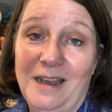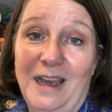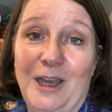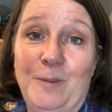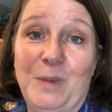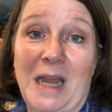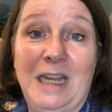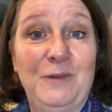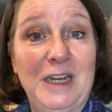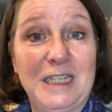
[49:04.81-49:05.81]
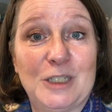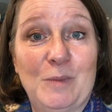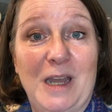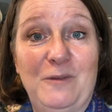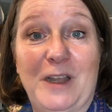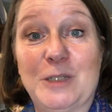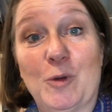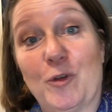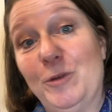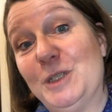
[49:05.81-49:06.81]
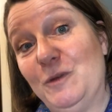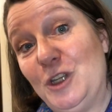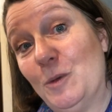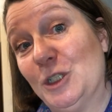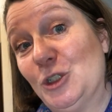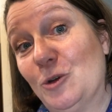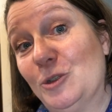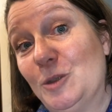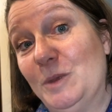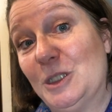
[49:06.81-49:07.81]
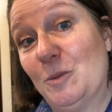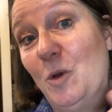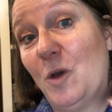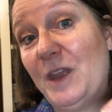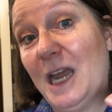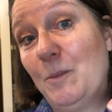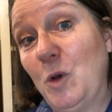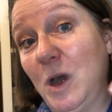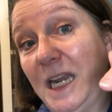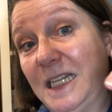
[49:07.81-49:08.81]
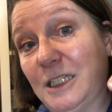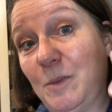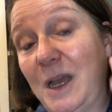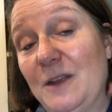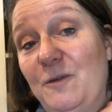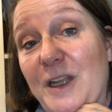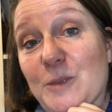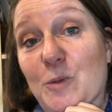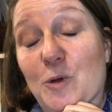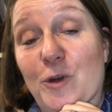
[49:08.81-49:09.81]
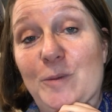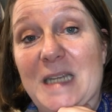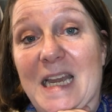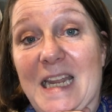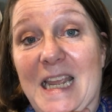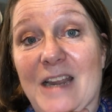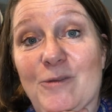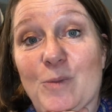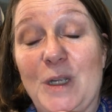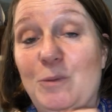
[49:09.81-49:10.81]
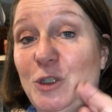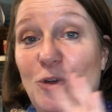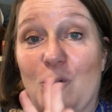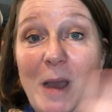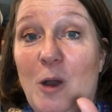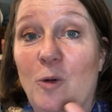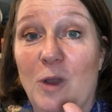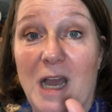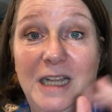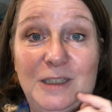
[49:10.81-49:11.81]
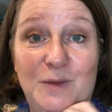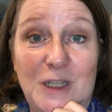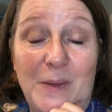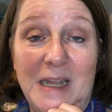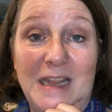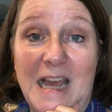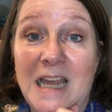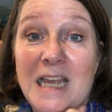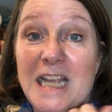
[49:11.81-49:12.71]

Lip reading: I'll leave a link to my Facebook group, so if you do want to talk to me some more, then I'll put a link to my Facebook group down here, and we talk about all kinds of sewing in there.